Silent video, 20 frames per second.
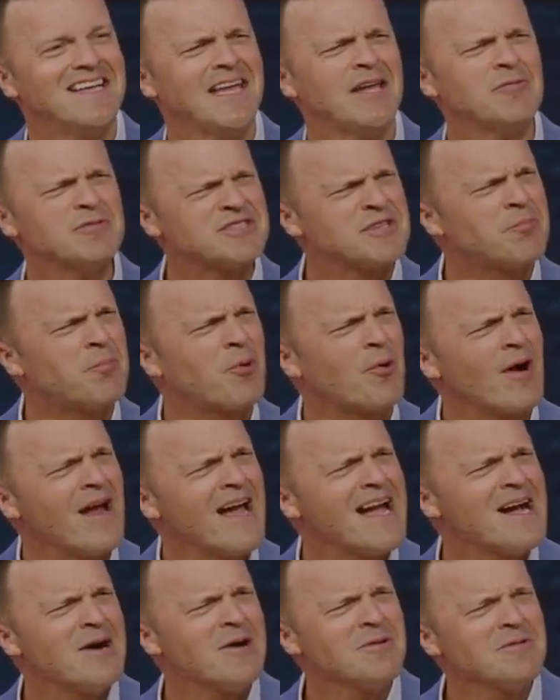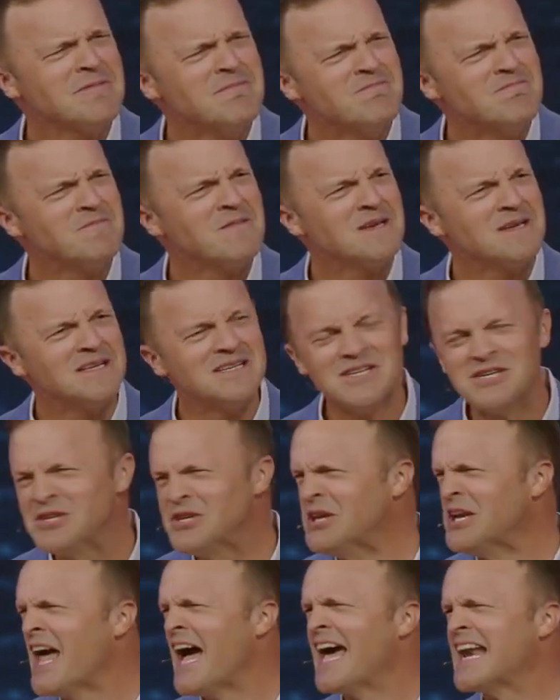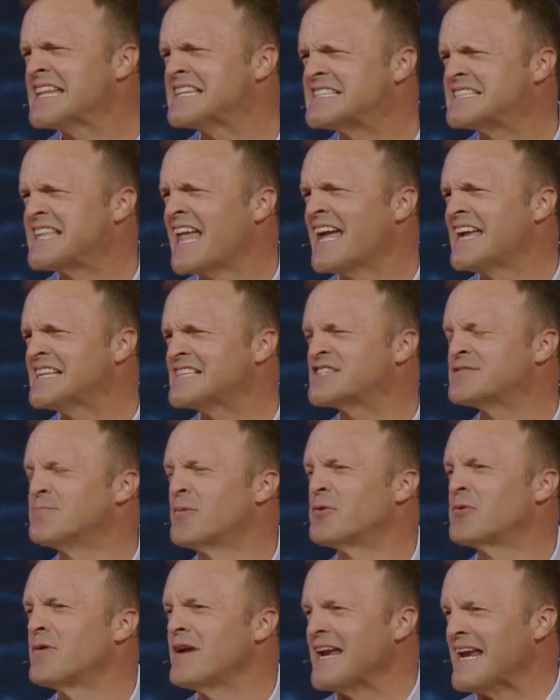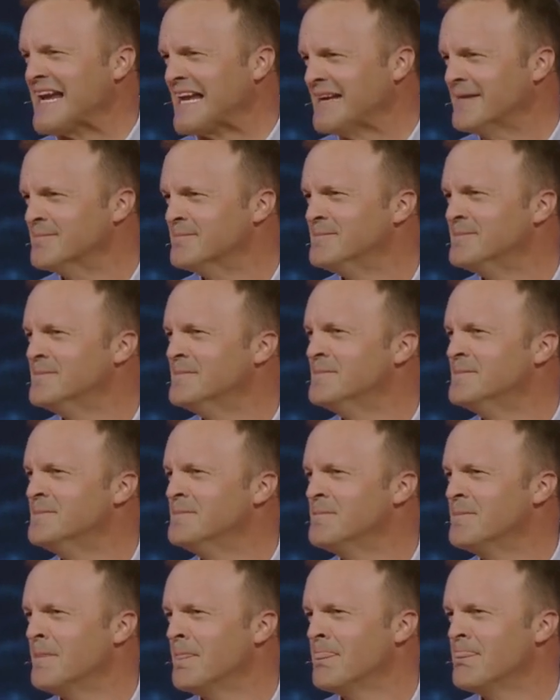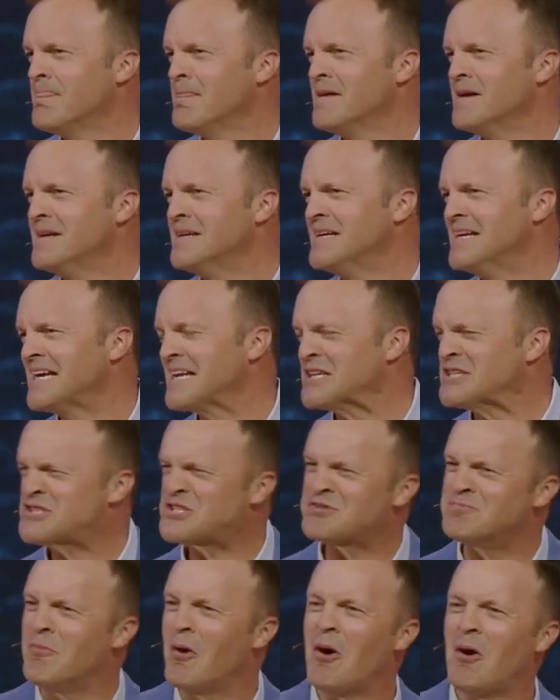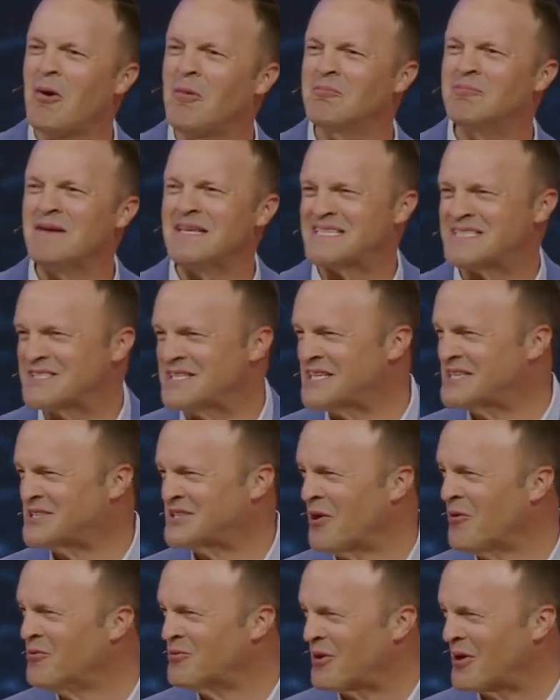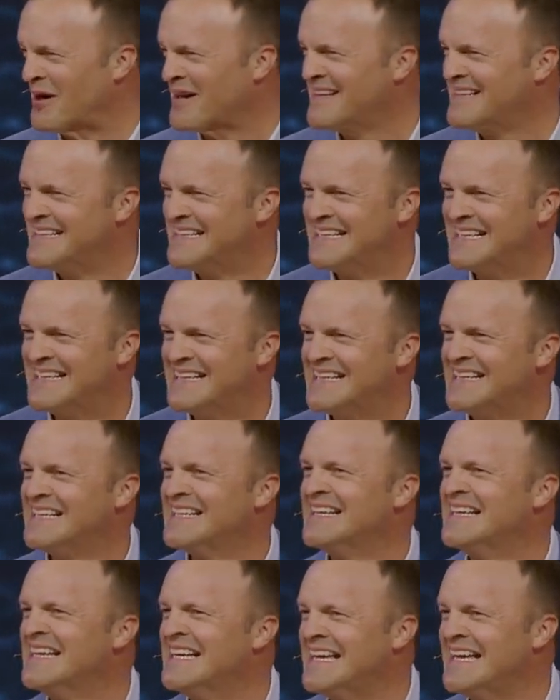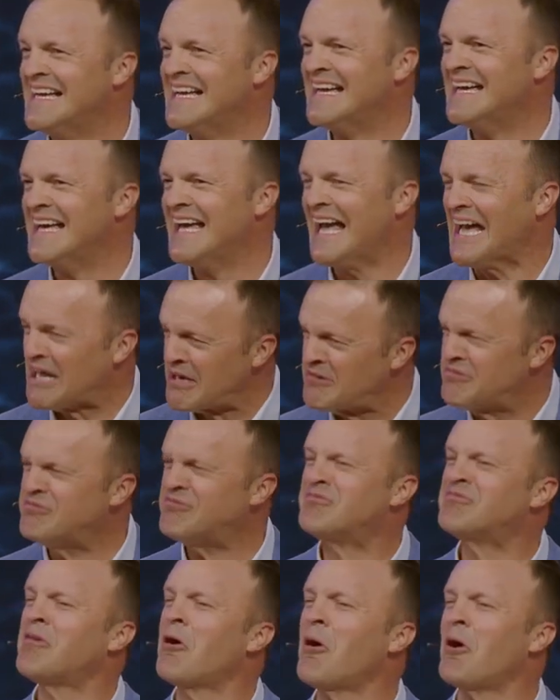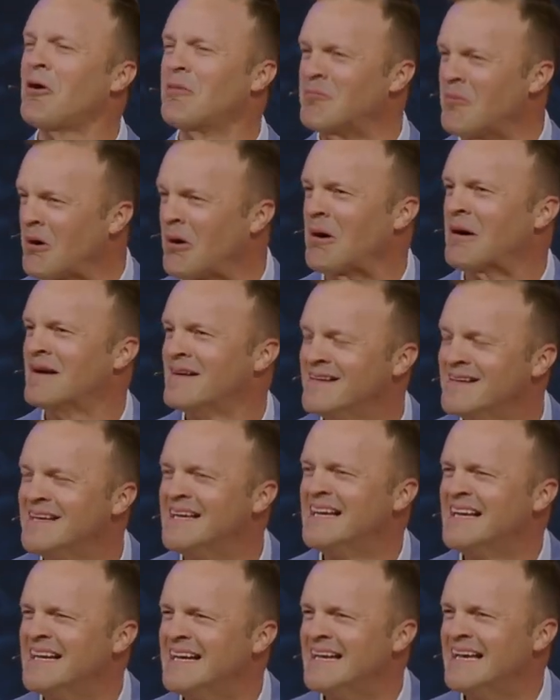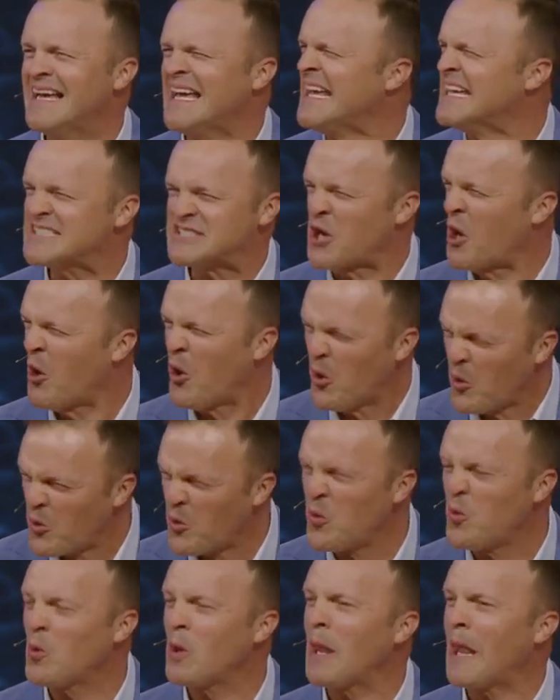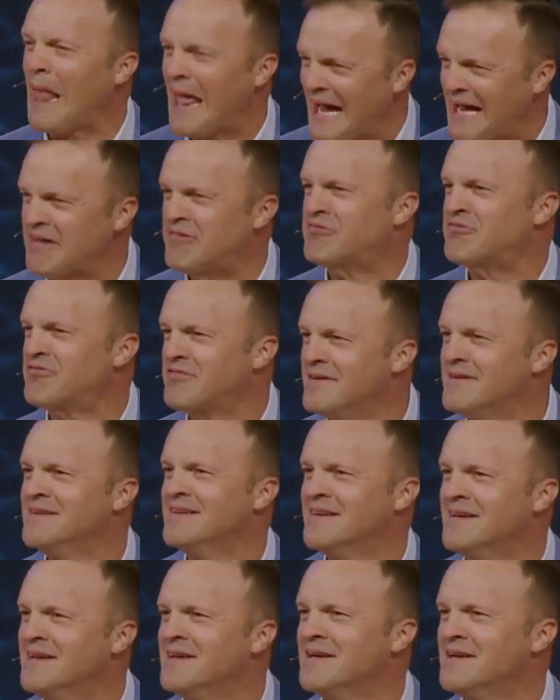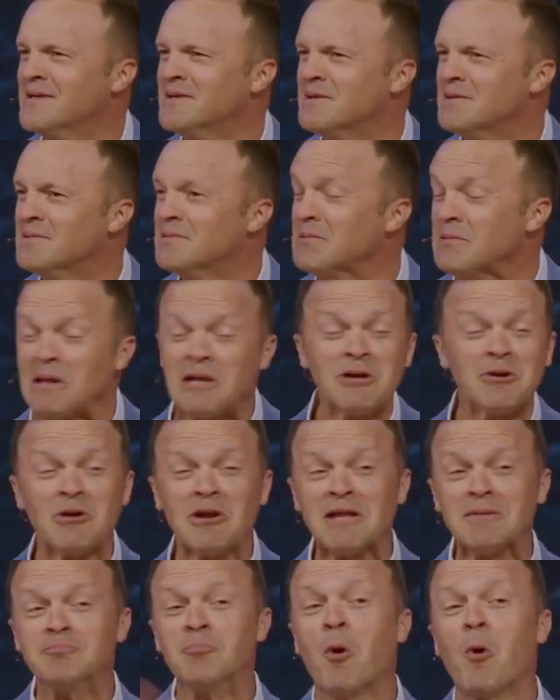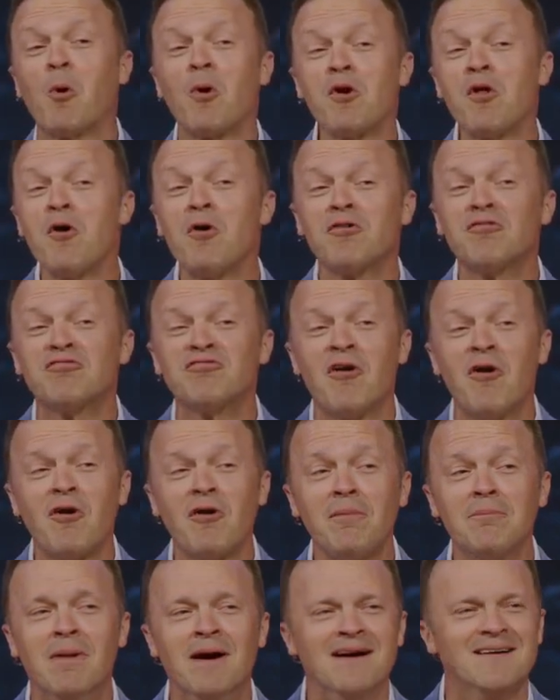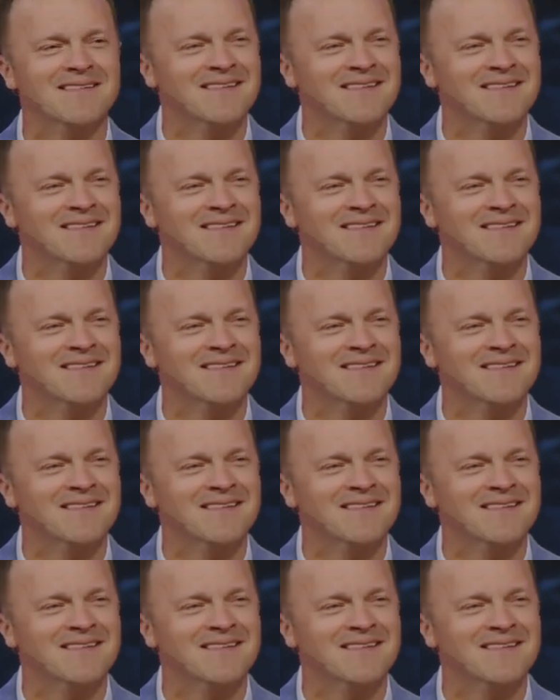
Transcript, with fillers: He was a proud United States Marine and a small business owner and a farmer his whole life. Literally born on a farm